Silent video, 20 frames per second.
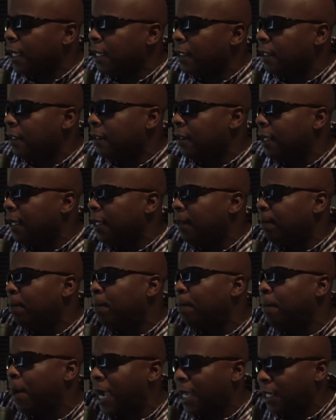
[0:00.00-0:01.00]
in
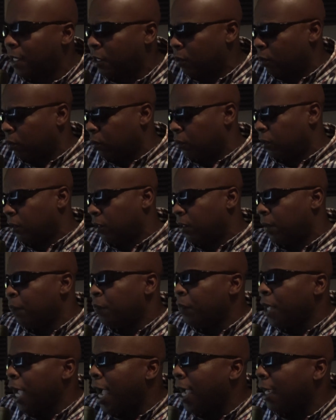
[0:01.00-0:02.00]
NetBIOS.
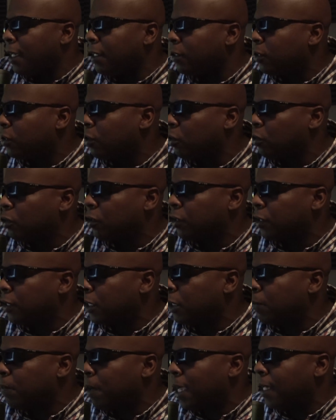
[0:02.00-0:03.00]
I can search
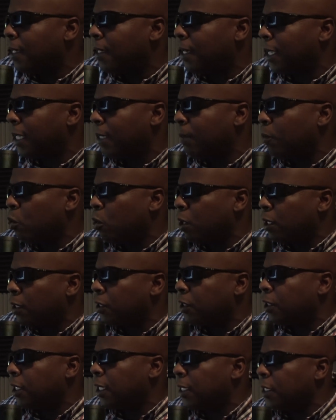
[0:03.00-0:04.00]
things by name or
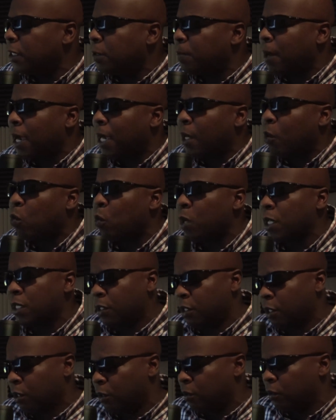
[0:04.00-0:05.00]
change my
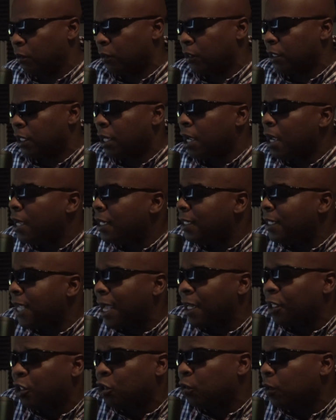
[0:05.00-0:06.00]
windows.
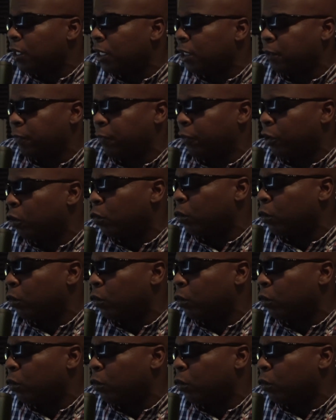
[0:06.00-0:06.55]
Data transfer